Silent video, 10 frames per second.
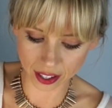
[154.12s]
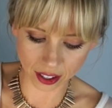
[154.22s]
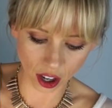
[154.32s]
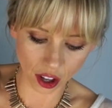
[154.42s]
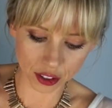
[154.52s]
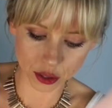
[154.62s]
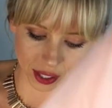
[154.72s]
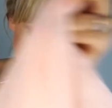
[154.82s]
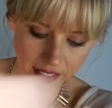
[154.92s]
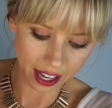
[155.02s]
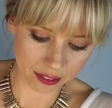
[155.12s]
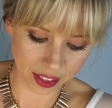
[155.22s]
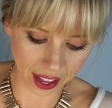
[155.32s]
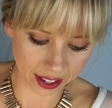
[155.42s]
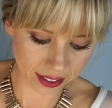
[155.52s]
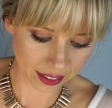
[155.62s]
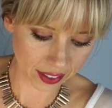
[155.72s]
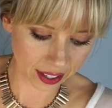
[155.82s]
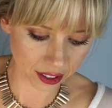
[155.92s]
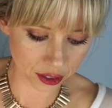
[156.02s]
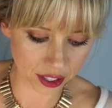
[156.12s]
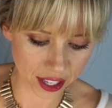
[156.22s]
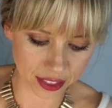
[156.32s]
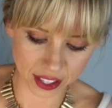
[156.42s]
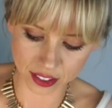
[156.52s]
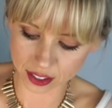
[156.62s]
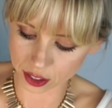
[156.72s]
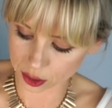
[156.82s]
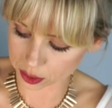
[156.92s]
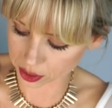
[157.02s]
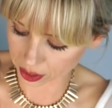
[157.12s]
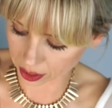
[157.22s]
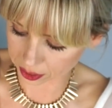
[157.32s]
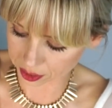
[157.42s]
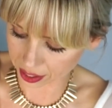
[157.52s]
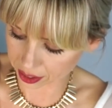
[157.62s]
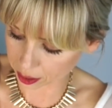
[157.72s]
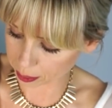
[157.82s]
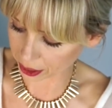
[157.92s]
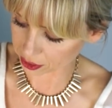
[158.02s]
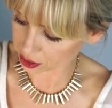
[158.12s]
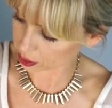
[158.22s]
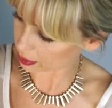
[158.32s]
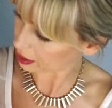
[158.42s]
and all the dresses have that, and then underneath they just use a color that compares to